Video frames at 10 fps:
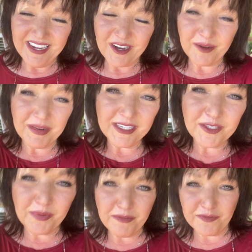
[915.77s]
Oh, my
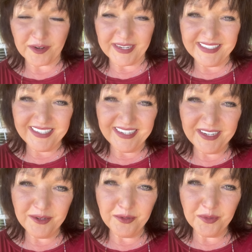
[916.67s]
sweet friend,
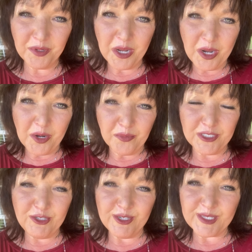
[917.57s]

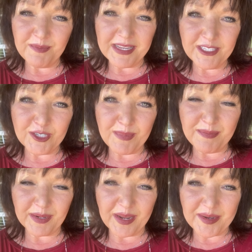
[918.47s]
would you just message me
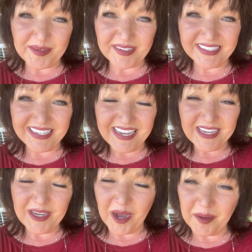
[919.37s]
below,
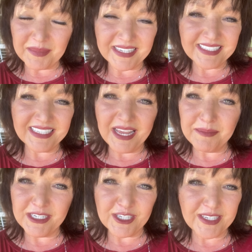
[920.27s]
comment, and let
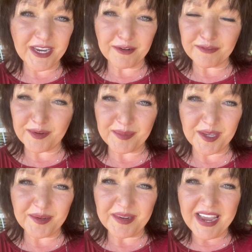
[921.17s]
me just hear from
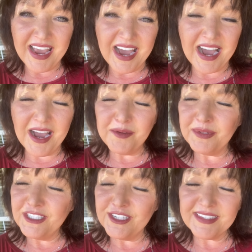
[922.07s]
you. I
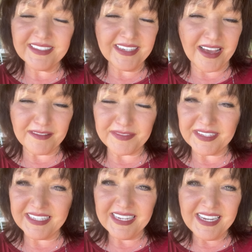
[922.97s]
would just love
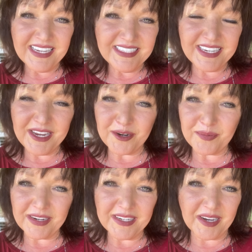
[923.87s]
to hear
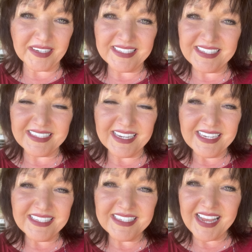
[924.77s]
what God is
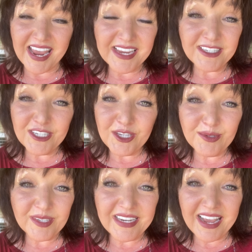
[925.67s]
saying to
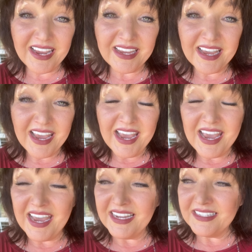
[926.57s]
you today
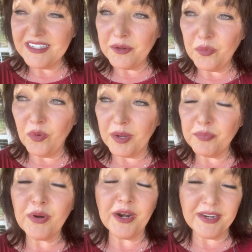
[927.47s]
and what
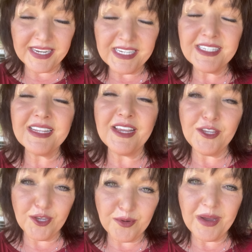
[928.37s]
prayer needs
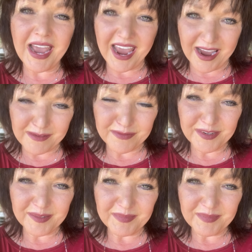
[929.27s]
you have.